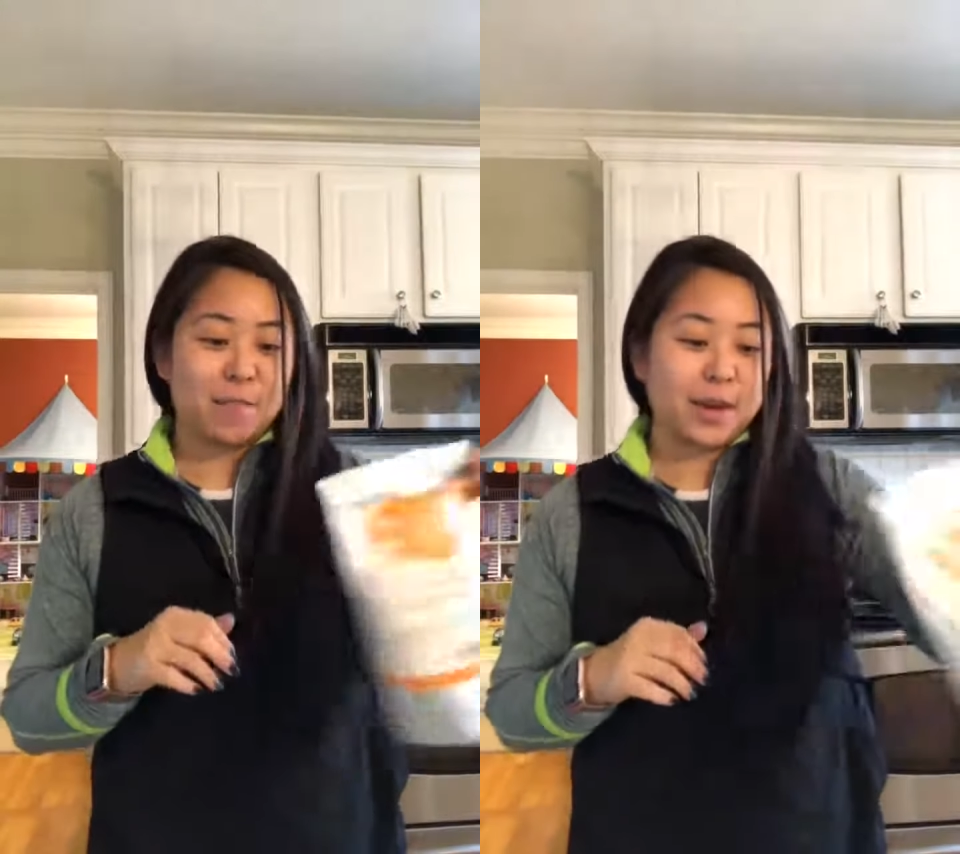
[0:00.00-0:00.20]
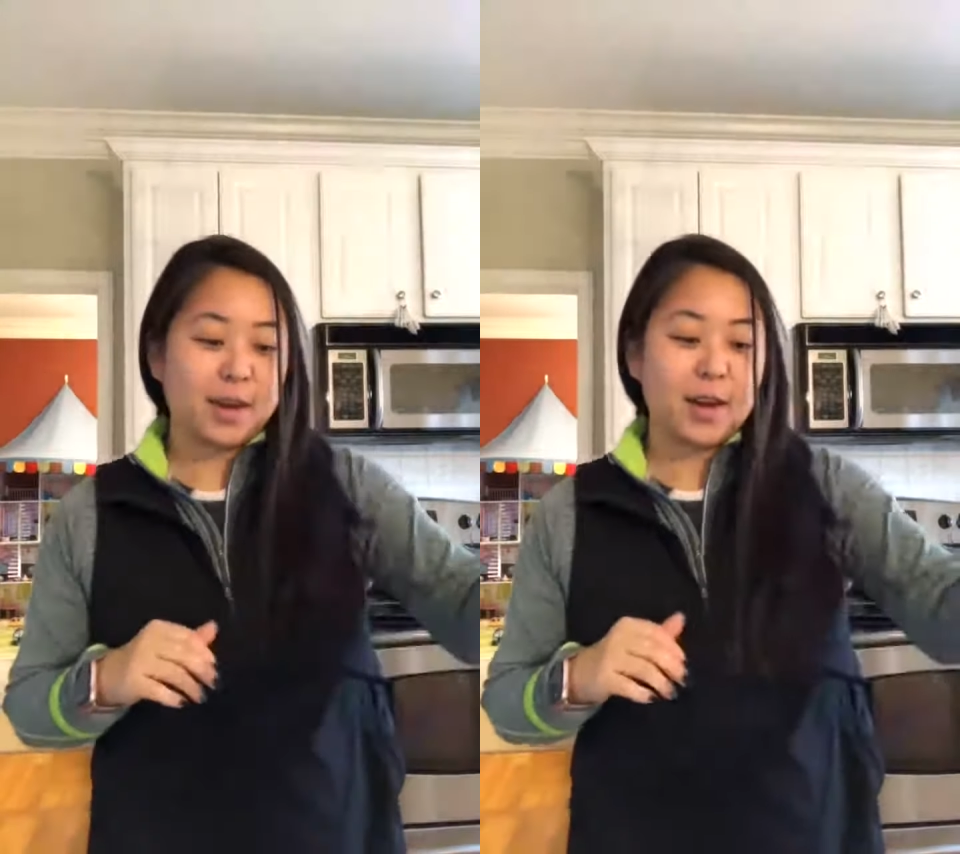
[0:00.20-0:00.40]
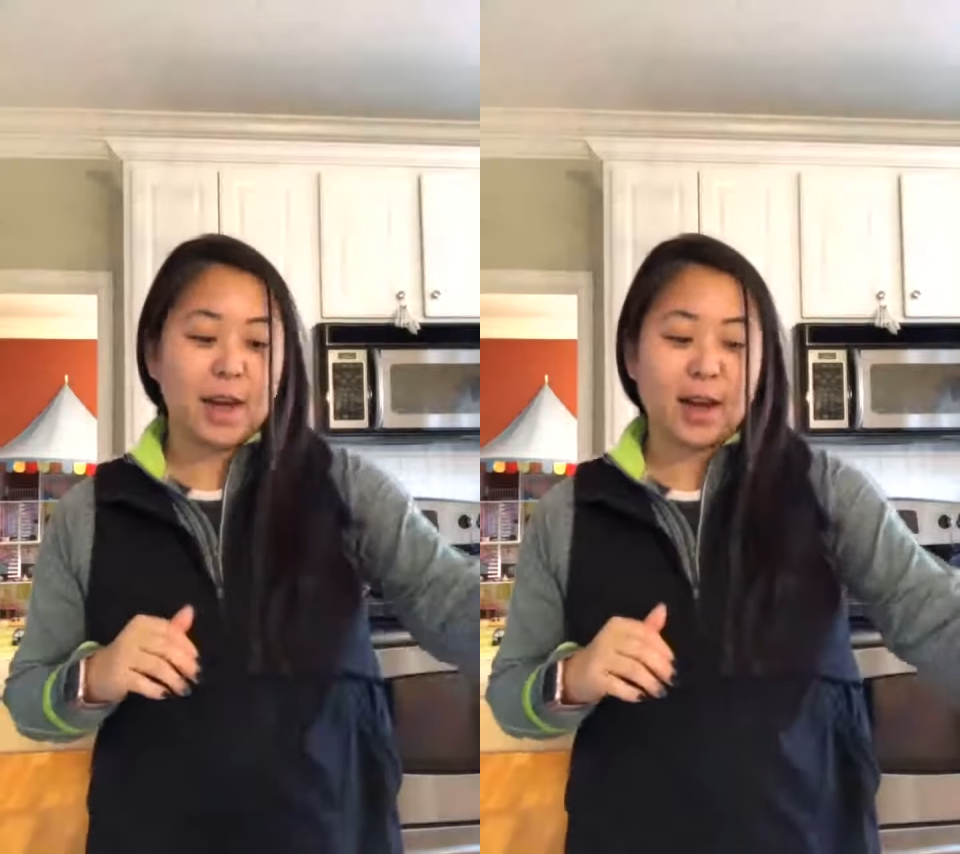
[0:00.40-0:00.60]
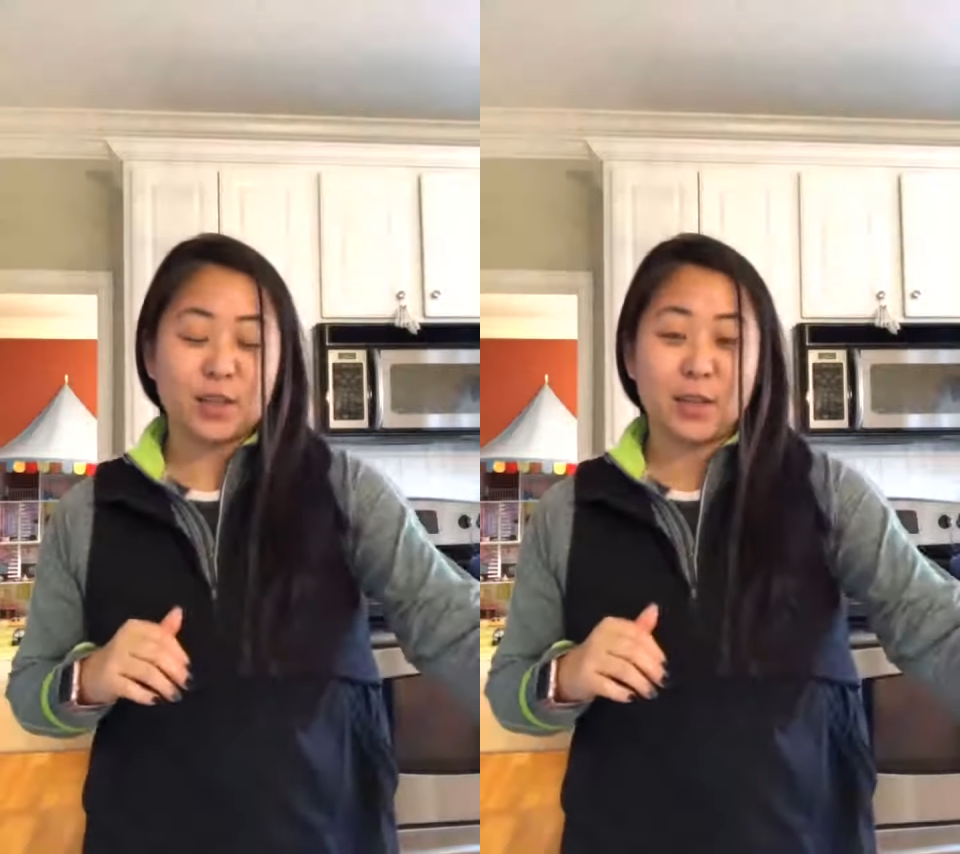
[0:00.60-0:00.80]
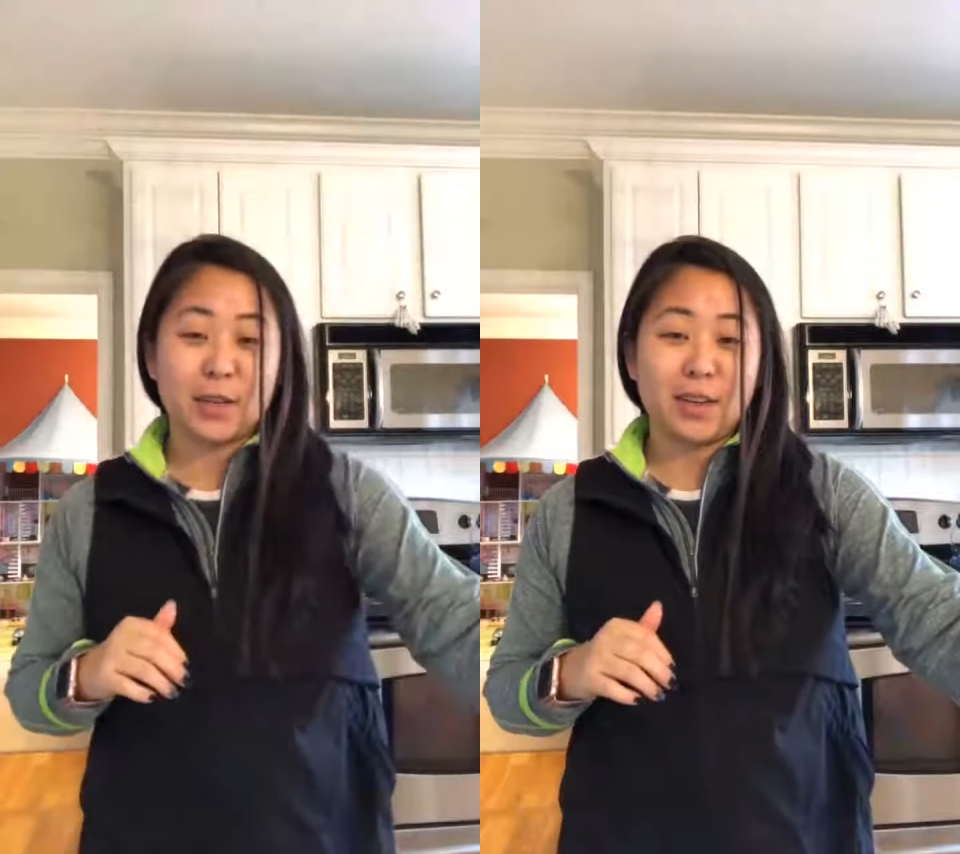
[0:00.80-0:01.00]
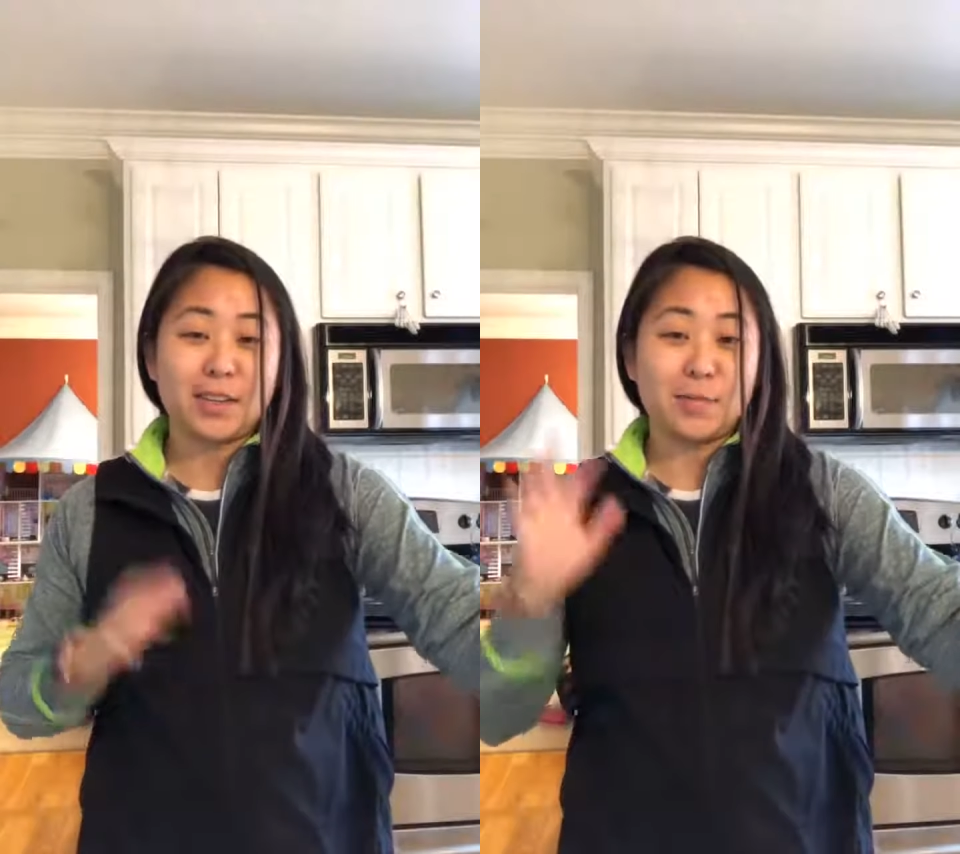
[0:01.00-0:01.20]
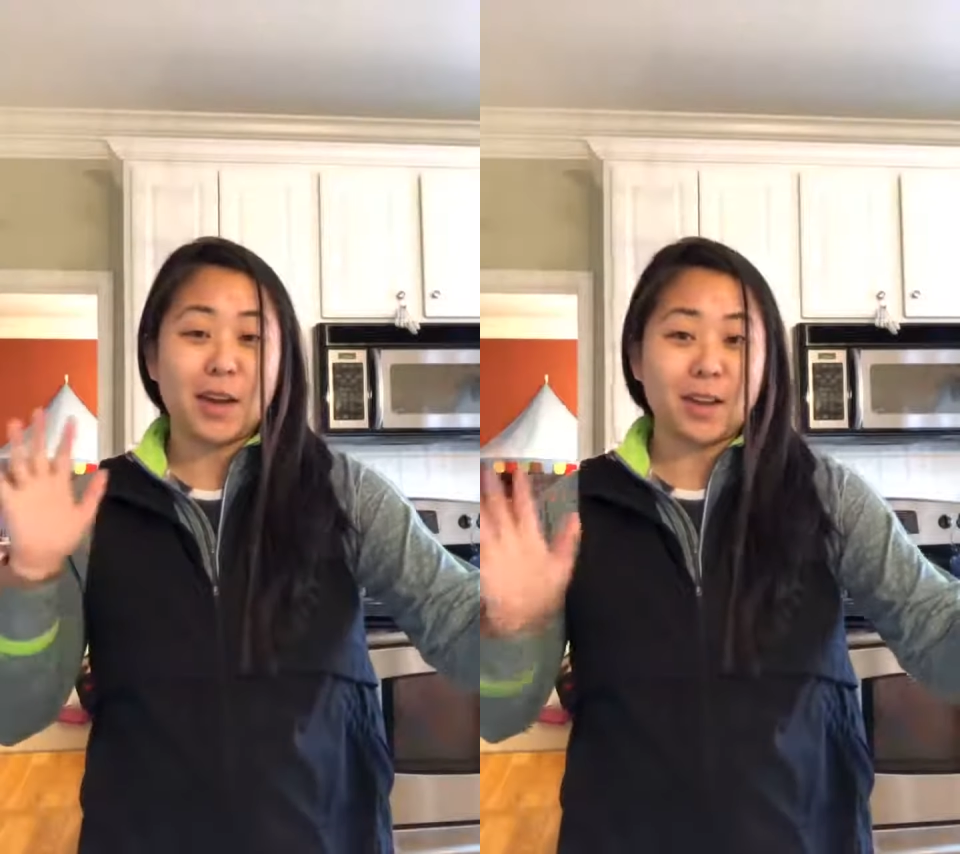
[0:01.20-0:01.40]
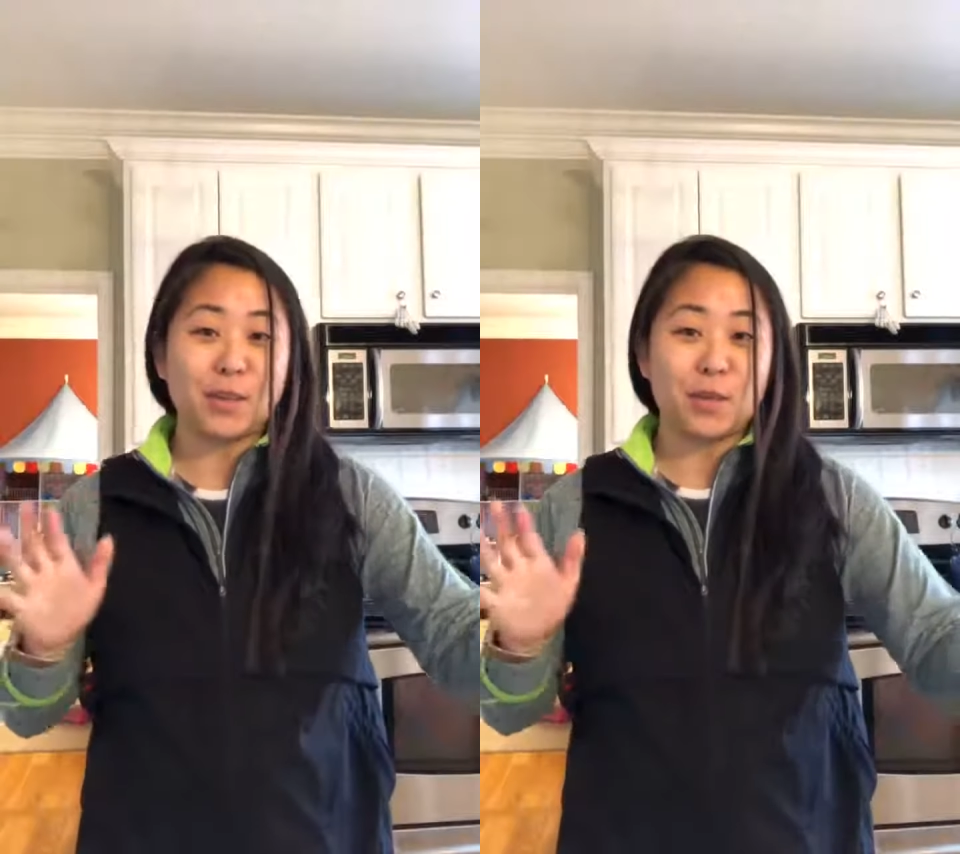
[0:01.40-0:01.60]
but actually, to be
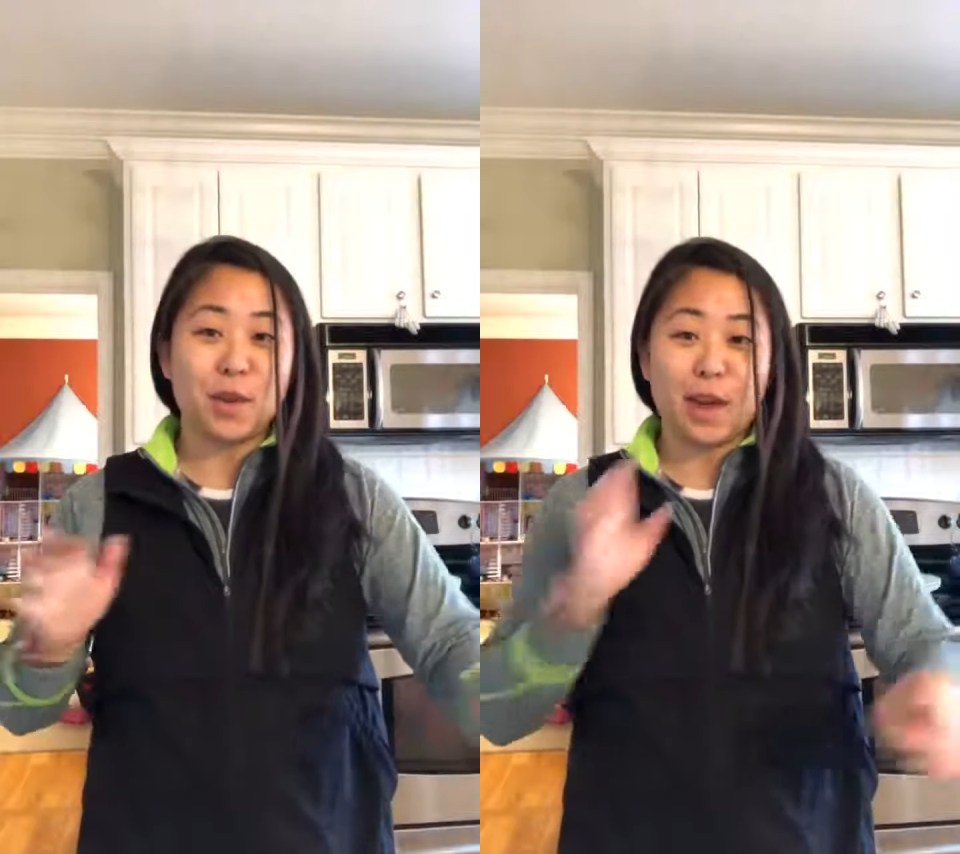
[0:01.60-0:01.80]
honest with you,